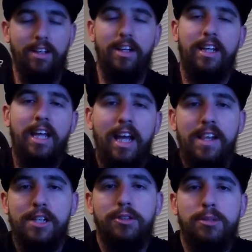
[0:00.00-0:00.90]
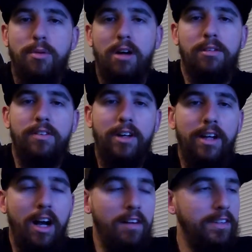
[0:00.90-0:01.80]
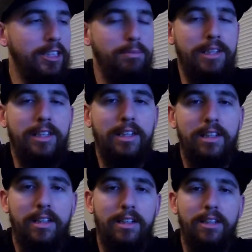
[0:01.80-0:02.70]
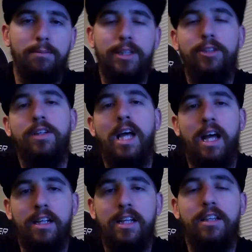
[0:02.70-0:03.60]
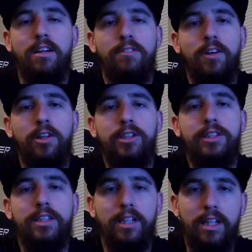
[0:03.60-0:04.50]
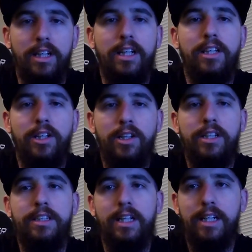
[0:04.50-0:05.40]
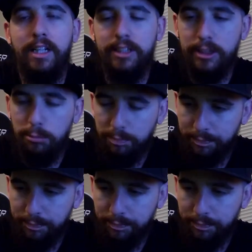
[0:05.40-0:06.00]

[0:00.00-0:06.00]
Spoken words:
again, this one's probably very obvious, but do that. Get there first. Get the good tickets.